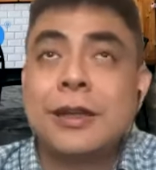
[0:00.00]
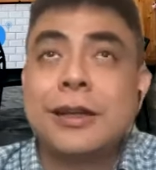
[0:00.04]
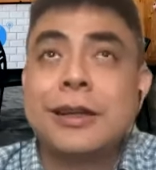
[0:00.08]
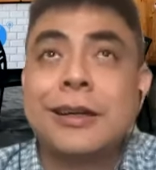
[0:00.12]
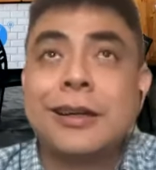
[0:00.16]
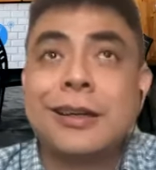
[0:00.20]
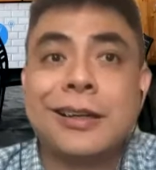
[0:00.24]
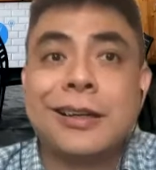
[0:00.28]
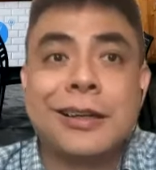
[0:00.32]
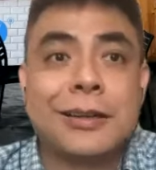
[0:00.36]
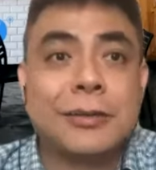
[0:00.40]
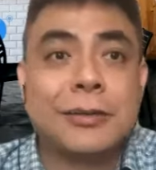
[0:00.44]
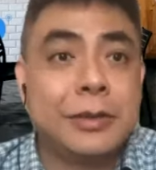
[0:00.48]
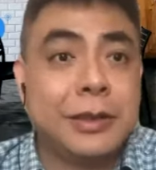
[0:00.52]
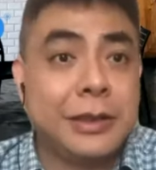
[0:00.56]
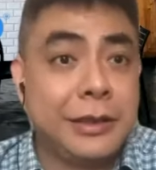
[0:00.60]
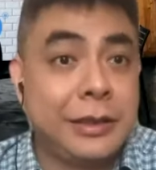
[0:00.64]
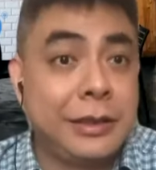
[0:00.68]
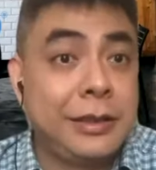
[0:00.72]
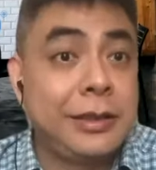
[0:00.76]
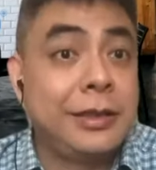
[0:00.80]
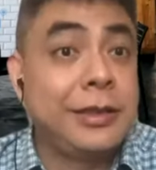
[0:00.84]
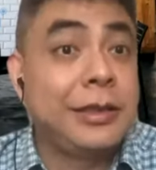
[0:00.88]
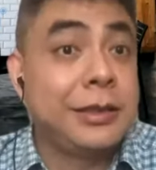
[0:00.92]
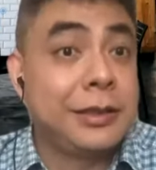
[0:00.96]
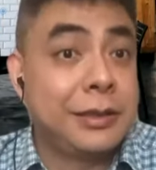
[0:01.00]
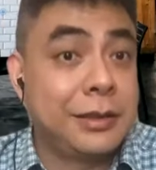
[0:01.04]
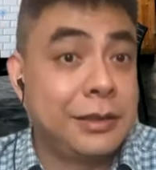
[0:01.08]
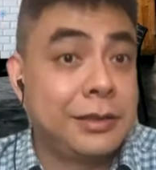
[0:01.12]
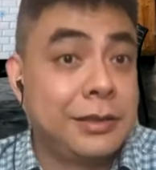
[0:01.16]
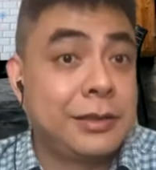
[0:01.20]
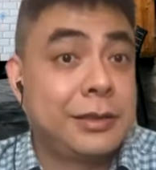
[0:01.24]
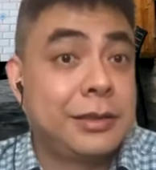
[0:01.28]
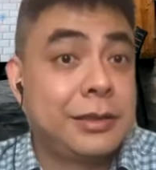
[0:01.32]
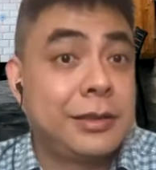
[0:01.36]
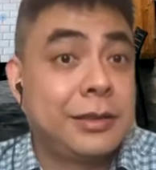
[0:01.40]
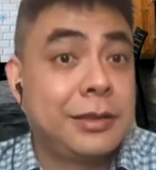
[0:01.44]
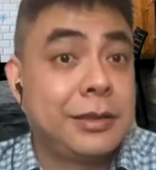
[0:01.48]
we hit
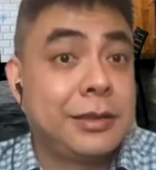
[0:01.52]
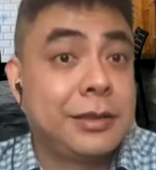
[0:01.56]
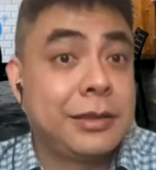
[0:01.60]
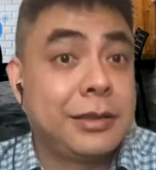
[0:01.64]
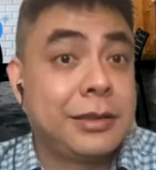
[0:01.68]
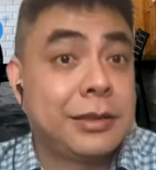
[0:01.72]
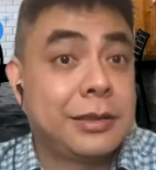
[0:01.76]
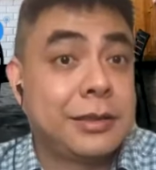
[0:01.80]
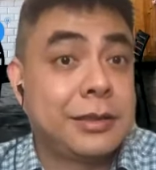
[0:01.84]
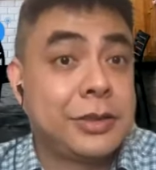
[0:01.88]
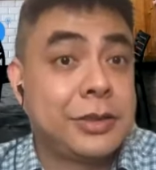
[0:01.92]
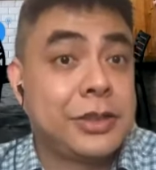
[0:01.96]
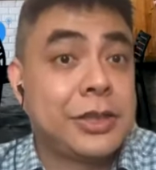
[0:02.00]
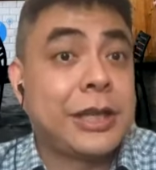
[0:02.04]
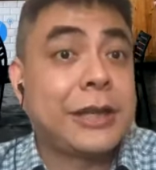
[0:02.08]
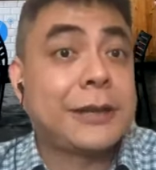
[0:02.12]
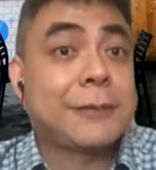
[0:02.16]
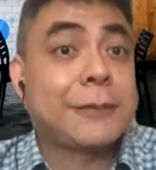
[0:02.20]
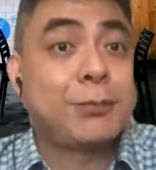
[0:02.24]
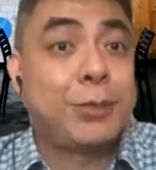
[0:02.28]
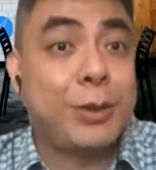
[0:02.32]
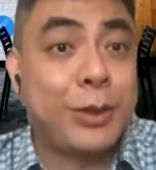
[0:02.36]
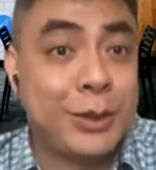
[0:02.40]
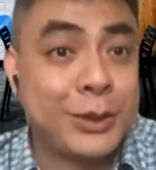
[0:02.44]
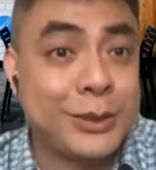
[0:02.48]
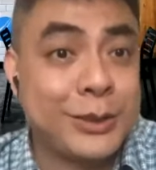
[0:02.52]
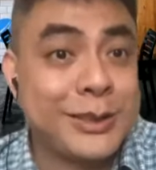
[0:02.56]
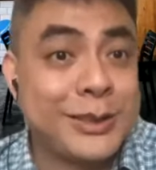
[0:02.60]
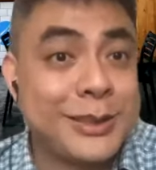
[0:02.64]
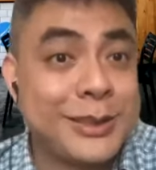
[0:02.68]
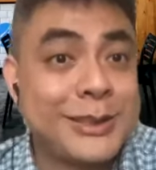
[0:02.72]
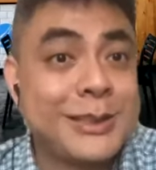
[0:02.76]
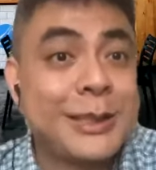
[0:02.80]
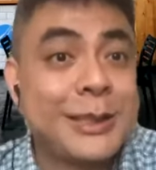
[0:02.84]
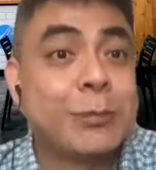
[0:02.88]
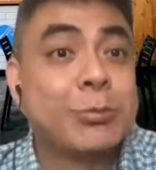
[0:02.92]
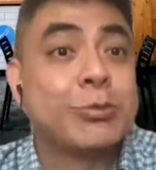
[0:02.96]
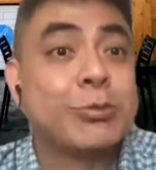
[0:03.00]
a jackpot
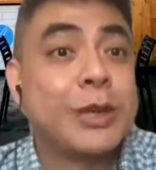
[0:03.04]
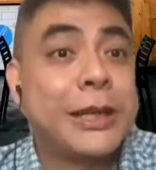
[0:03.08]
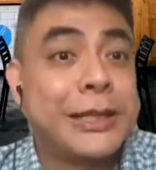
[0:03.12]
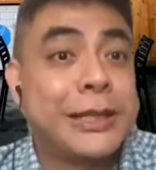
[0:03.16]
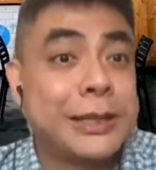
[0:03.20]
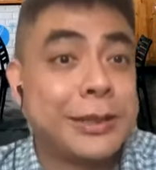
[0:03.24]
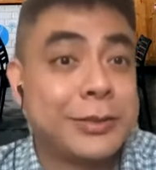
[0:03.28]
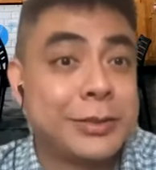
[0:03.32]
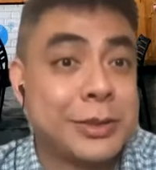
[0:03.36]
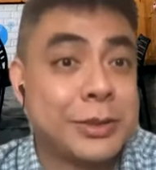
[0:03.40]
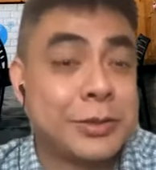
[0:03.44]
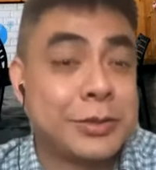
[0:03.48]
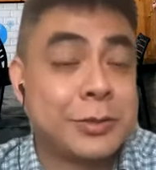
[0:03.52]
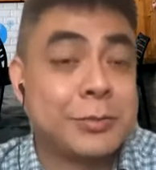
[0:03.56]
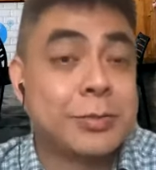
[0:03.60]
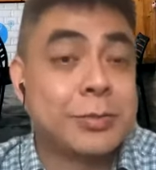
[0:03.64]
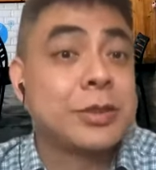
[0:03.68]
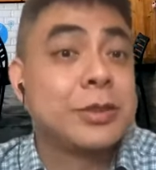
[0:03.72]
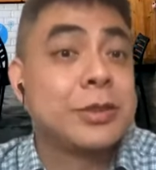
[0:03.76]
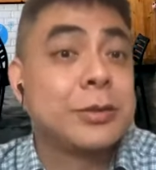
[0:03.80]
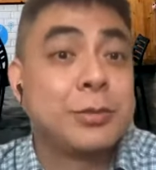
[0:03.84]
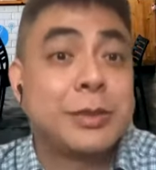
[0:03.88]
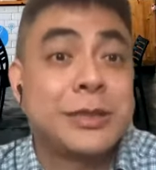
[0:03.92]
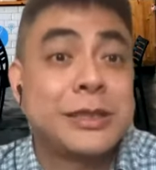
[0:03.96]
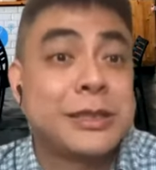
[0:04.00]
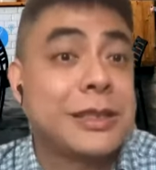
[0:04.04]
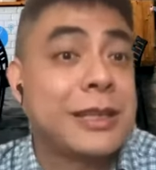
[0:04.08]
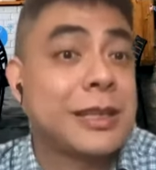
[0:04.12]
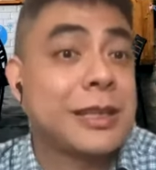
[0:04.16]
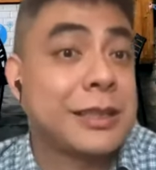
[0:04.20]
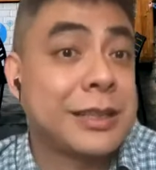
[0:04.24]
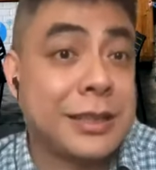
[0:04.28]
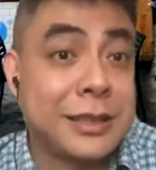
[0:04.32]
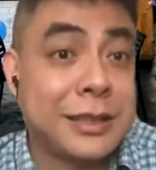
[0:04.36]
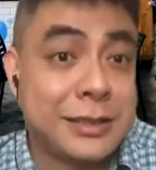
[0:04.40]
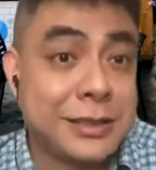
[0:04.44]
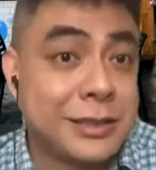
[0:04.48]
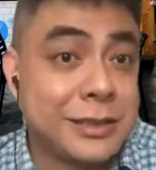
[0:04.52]
somewhere downstream. So you basically are
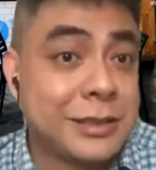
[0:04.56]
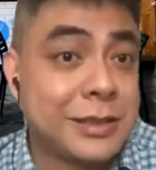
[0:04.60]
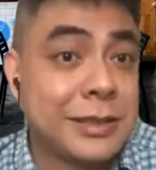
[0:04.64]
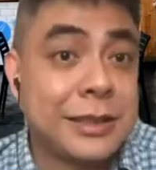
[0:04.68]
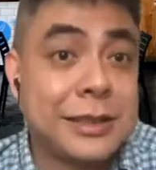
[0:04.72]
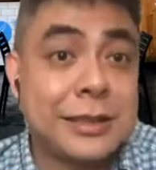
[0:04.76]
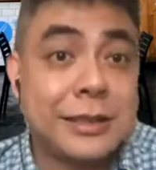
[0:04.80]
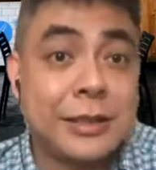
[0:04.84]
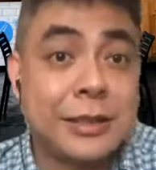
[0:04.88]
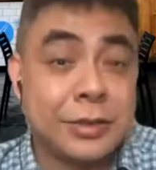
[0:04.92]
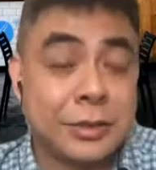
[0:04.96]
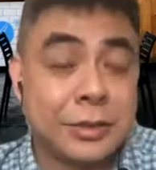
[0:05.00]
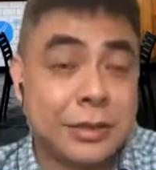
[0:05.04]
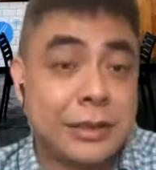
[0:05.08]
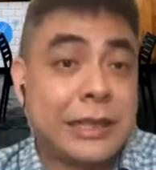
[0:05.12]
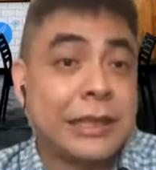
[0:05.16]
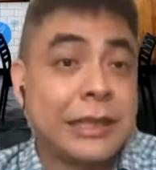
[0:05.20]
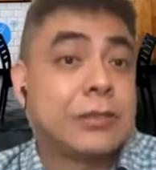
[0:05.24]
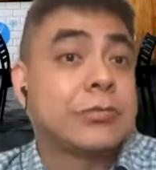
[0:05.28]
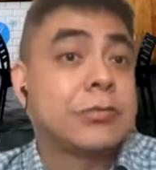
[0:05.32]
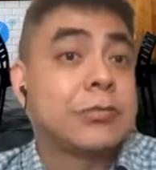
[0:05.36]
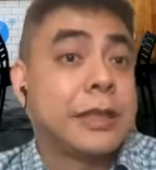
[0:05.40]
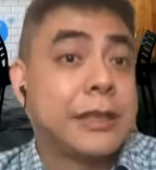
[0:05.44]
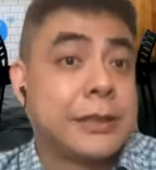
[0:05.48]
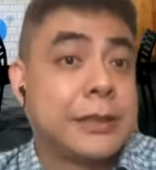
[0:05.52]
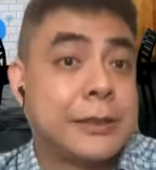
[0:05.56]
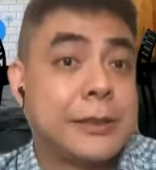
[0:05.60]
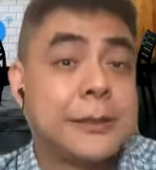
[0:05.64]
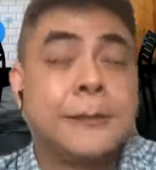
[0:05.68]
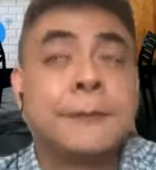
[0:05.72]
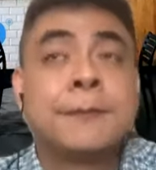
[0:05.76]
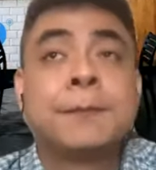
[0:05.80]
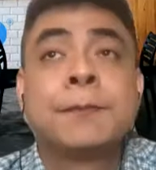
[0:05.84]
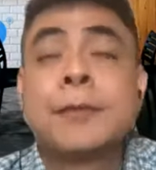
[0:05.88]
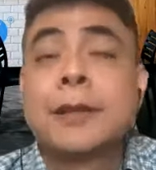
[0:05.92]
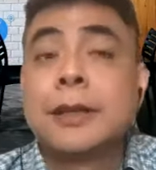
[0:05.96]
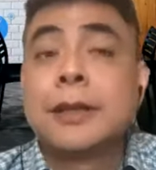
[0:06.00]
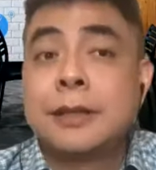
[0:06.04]
casting your net. Like,
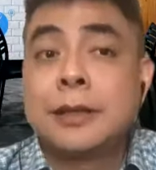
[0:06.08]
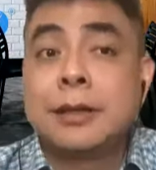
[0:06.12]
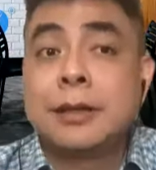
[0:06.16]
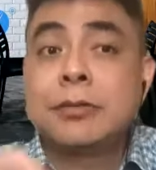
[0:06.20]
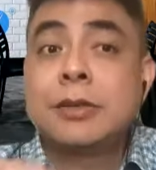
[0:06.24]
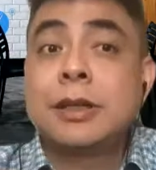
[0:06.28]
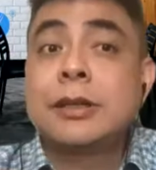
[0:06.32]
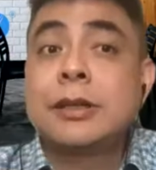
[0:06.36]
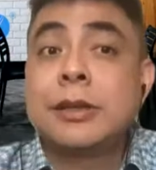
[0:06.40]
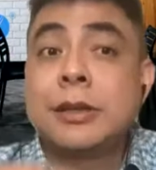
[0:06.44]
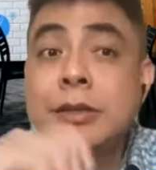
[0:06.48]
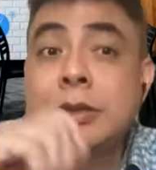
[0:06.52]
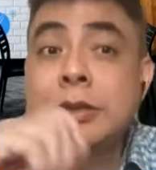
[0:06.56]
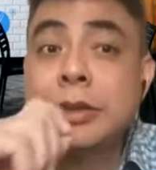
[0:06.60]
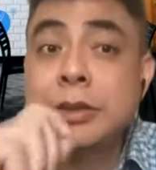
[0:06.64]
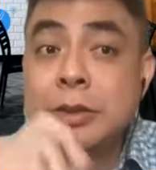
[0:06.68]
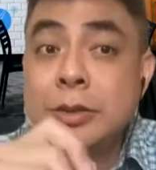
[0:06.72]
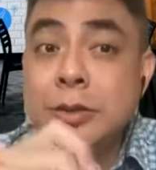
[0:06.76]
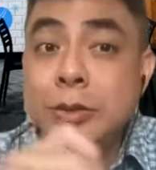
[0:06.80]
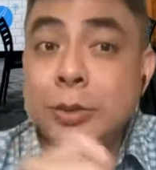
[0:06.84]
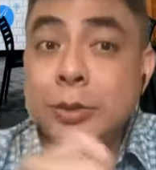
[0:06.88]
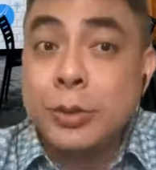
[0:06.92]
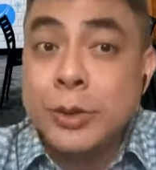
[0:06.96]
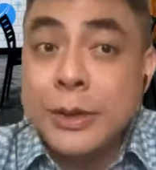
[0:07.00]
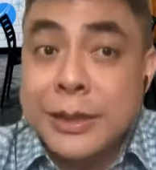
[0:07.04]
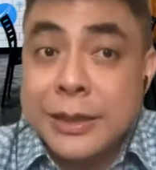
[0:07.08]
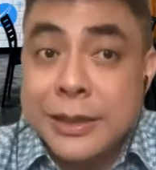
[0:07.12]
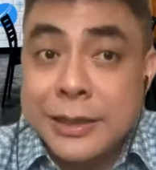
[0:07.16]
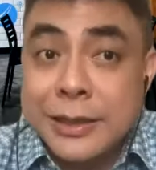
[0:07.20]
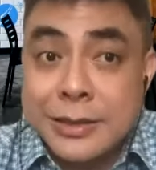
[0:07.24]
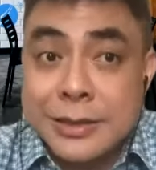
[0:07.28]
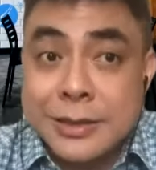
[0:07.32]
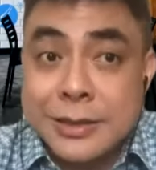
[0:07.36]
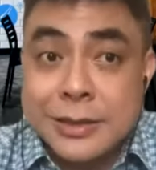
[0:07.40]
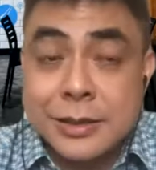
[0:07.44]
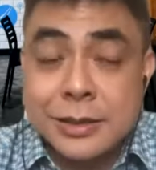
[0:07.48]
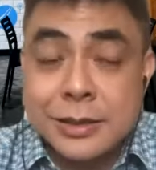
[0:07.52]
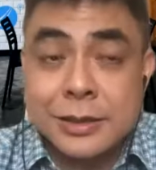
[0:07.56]
now what you're not doing
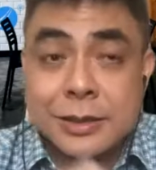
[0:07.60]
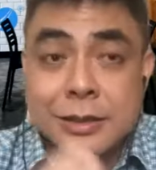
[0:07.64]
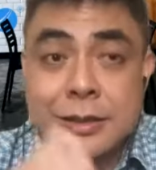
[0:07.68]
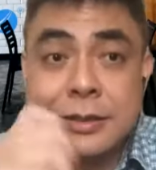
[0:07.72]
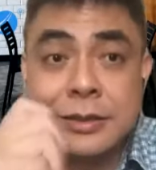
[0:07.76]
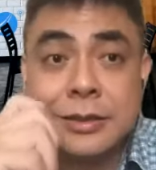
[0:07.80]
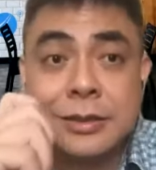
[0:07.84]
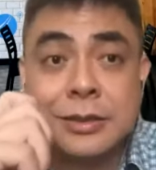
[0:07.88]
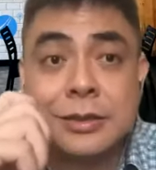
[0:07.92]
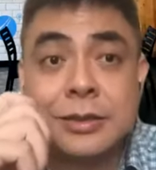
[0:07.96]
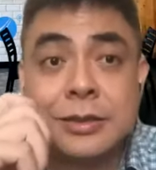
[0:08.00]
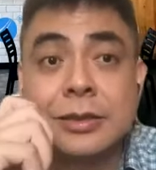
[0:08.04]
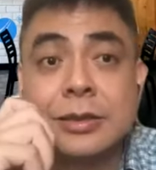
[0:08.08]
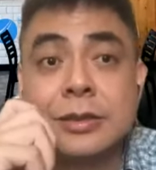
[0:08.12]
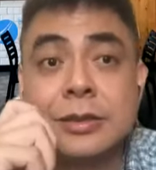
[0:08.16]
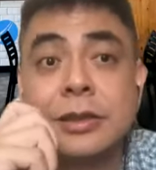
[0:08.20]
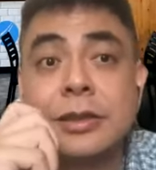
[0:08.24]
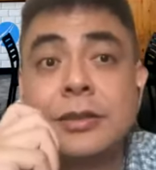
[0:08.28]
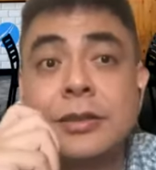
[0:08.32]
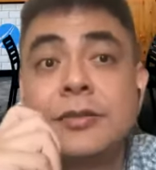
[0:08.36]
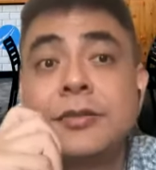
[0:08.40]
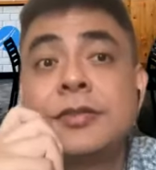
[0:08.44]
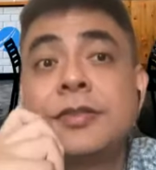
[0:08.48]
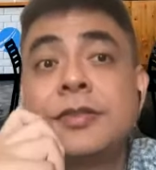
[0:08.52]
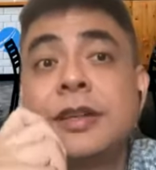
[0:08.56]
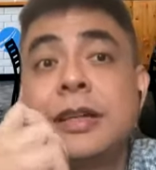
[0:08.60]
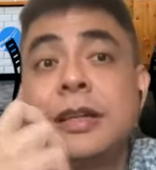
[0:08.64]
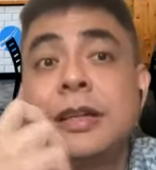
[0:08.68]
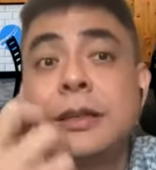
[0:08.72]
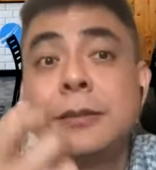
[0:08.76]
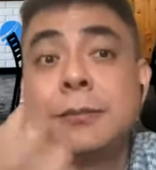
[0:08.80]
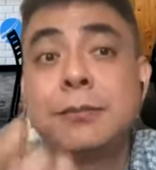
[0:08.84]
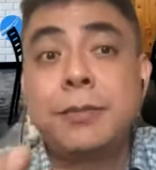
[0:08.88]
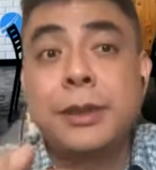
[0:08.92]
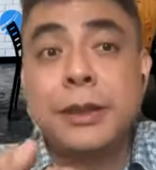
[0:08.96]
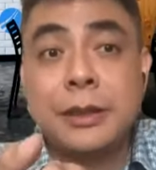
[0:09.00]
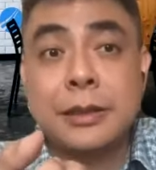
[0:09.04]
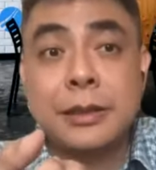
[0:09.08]
is you're not
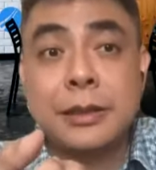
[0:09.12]
developing